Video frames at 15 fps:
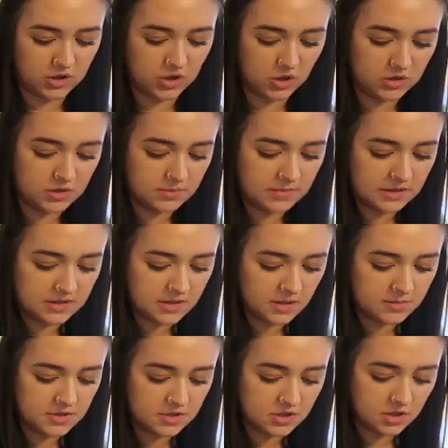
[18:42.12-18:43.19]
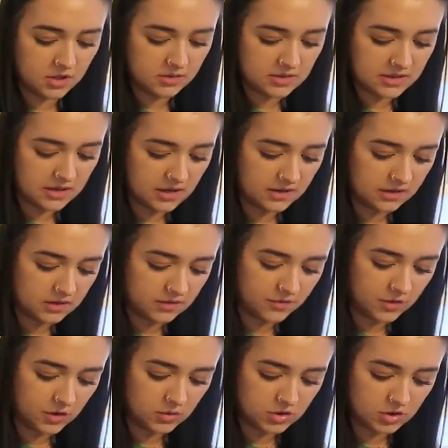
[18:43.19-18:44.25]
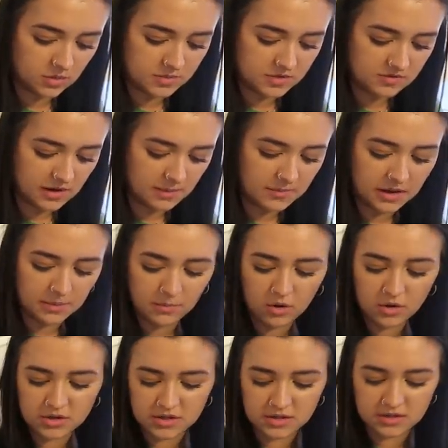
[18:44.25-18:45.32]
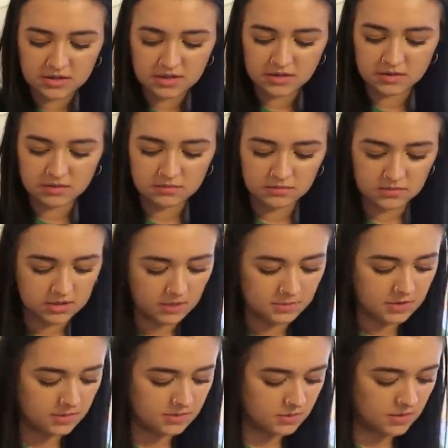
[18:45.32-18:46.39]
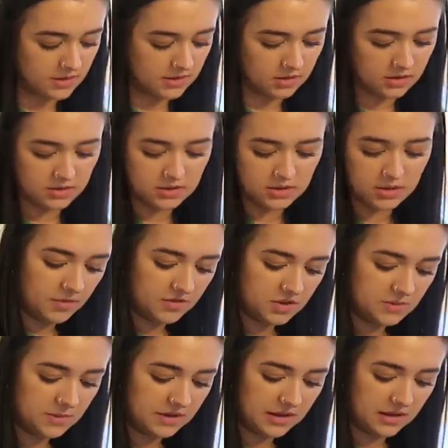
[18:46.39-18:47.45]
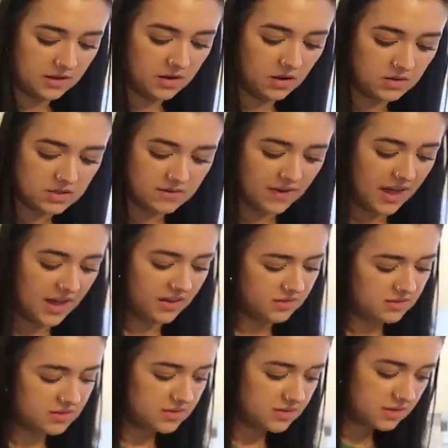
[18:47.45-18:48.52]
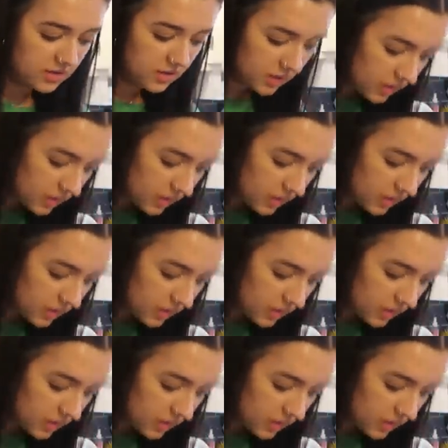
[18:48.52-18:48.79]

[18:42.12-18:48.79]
good meat substitutes in, like, the few shops around me. Morrison's is sometimes quite good. I've just been eating loads of eggs.